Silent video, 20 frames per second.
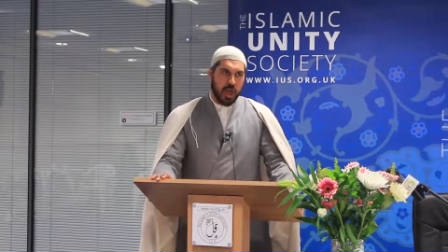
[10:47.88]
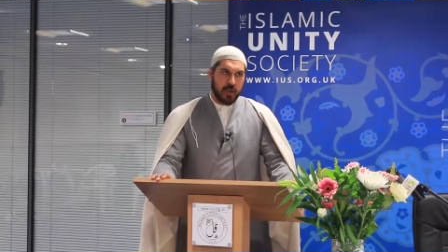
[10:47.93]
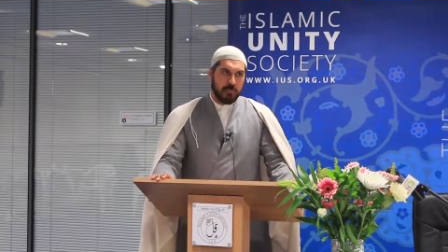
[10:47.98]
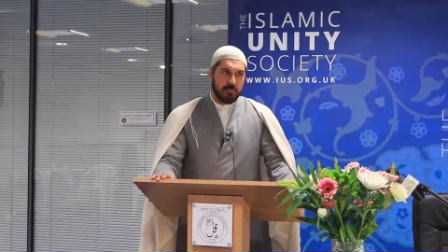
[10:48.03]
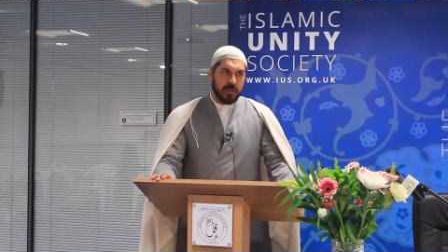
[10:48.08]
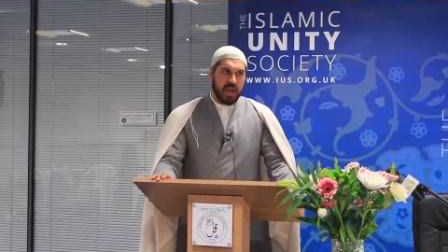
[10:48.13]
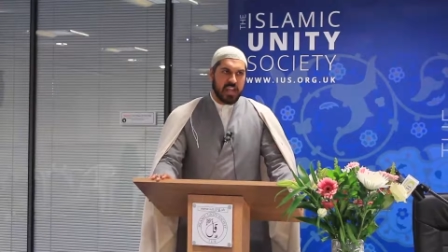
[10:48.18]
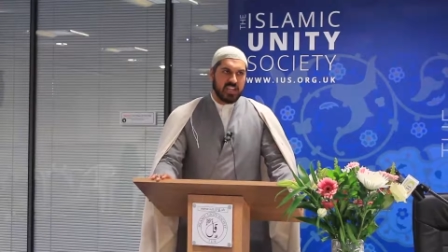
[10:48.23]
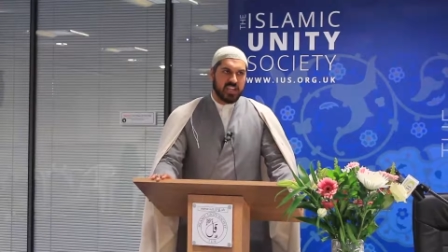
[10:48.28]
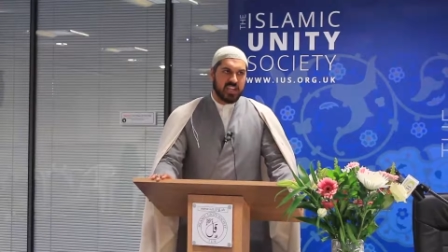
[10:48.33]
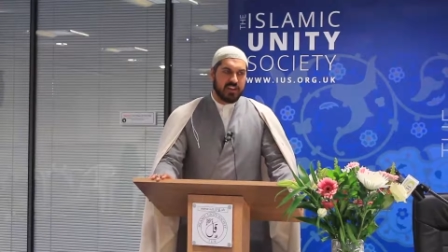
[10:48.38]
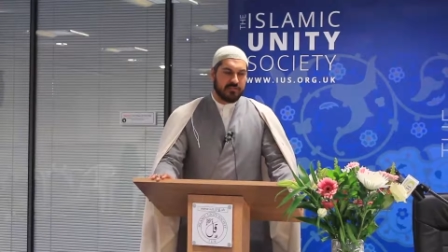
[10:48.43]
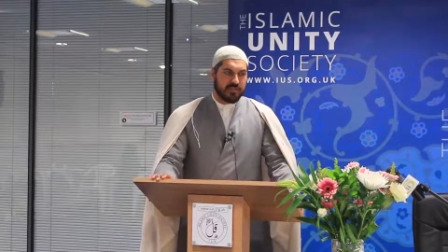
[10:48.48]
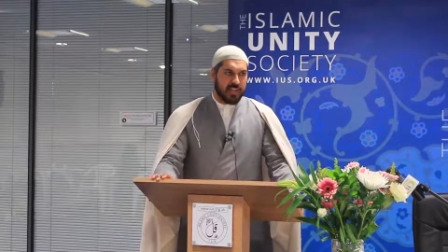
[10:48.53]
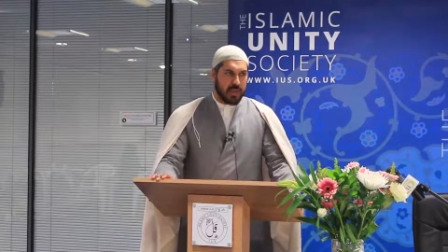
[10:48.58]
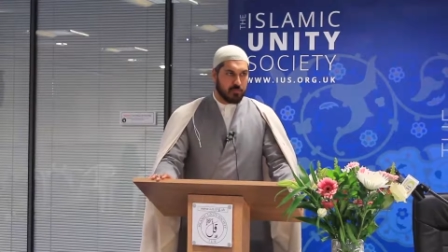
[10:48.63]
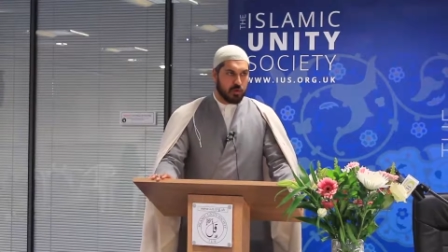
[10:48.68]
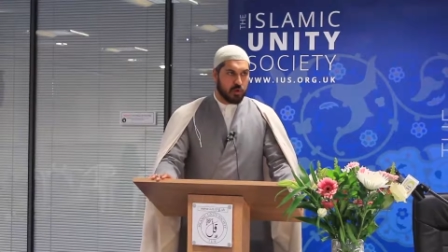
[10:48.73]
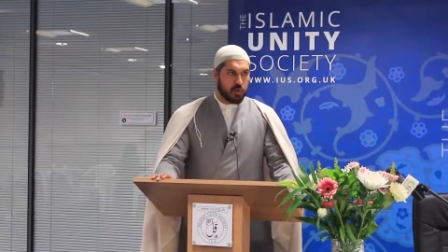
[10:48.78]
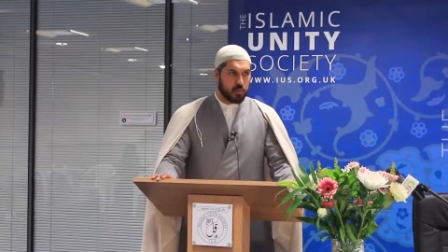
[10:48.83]
Many of
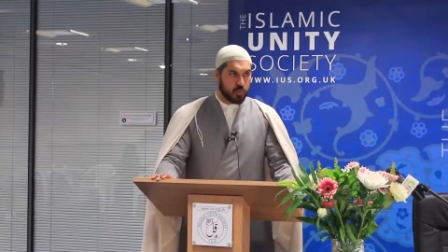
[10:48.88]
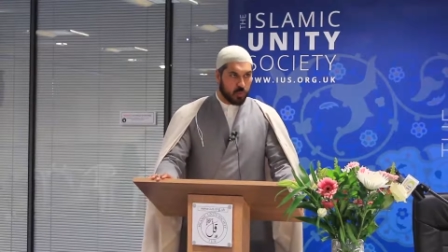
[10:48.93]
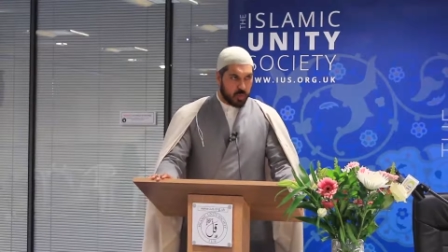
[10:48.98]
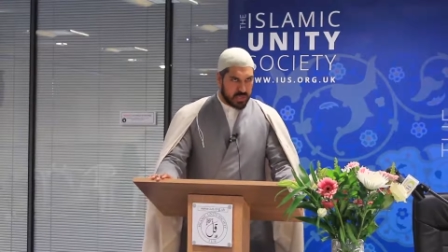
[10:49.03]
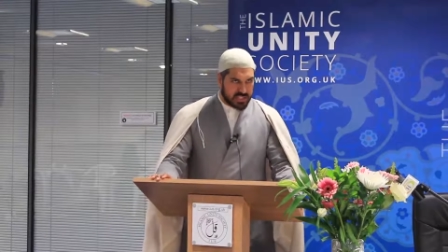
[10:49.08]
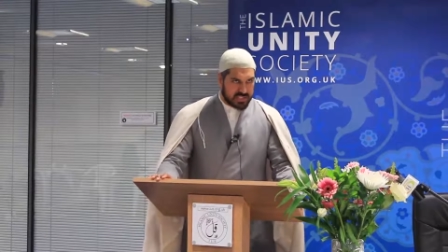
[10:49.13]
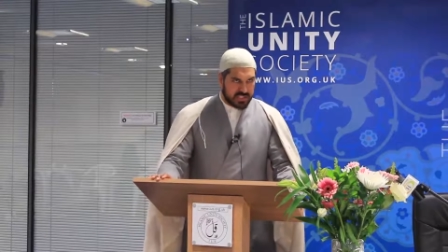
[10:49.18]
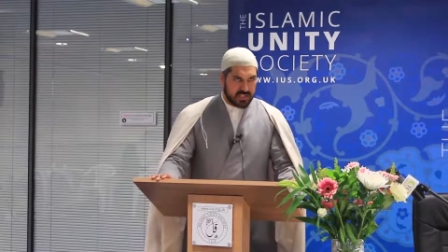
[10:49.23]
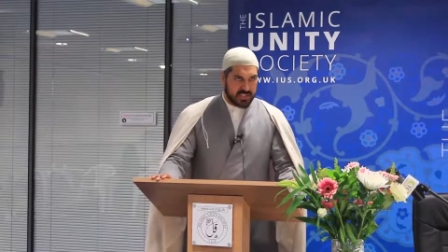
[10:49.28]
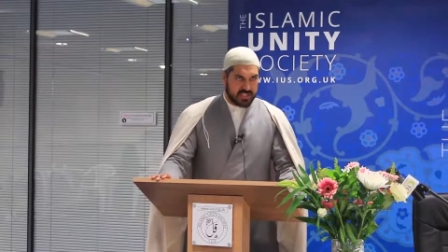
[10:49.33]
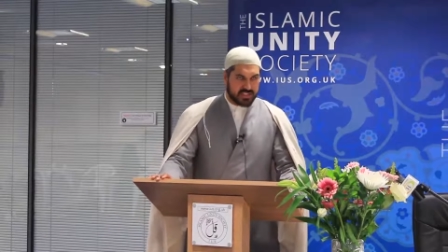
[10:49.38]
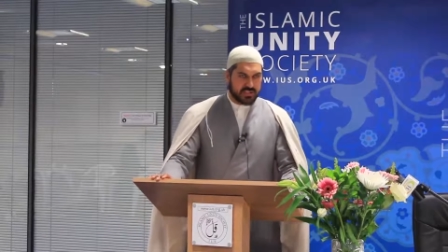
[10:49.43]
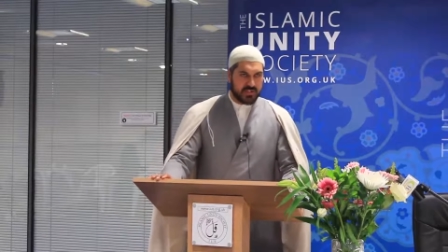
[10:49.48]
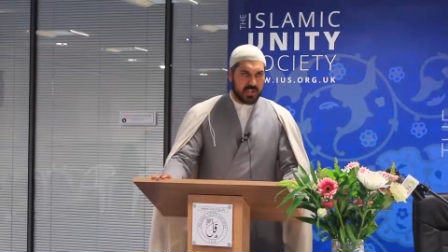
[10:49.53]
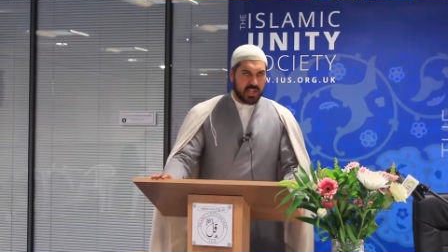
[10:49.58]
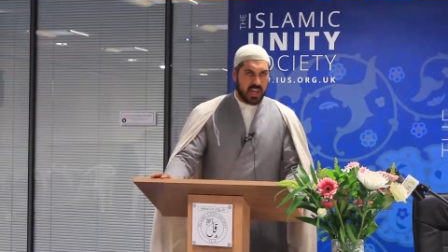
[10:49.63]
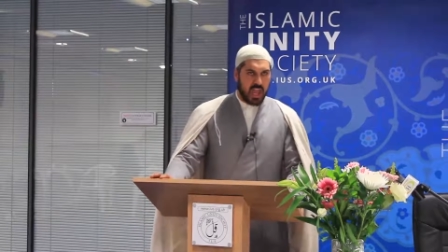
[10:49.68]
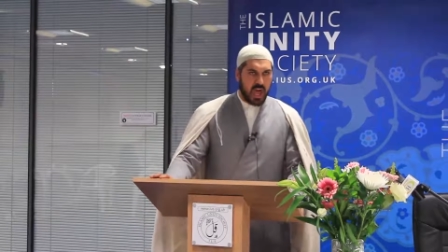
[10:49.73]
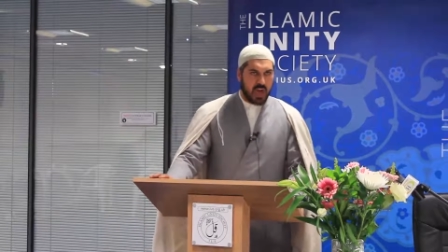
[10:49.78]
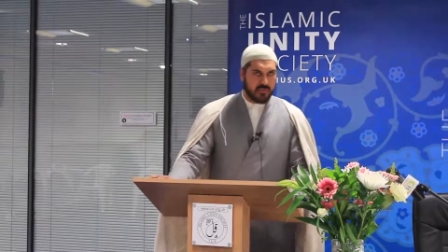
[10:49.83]
them who witnessed
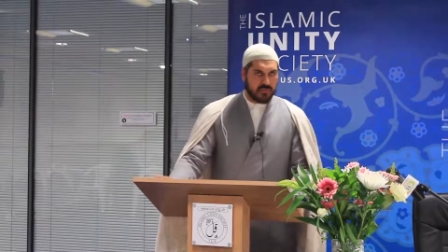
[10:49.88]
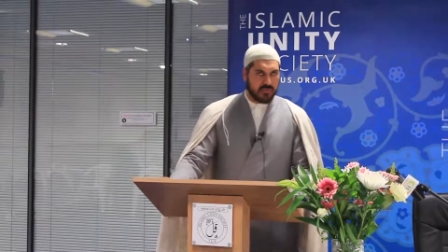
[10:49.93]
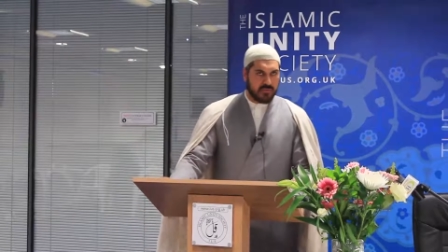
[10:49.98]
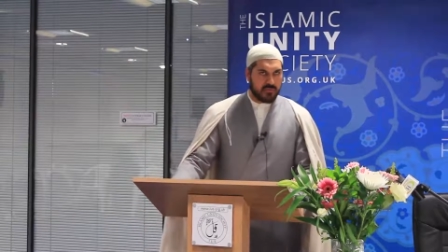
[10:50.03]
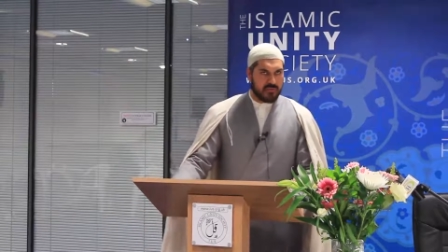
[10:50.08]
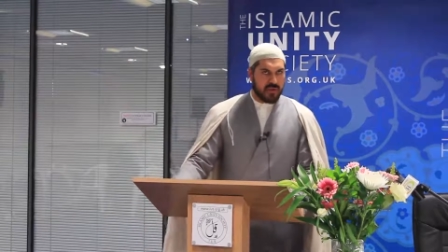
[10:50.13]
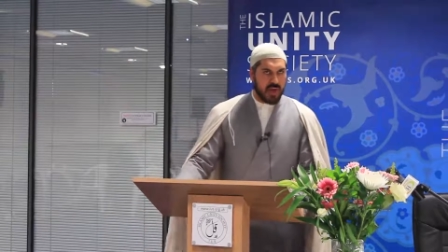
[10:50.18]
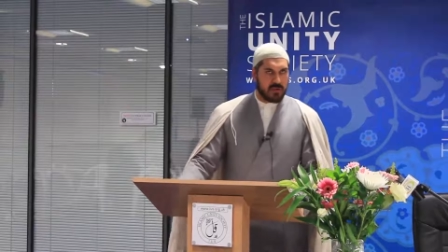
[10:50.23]
the life of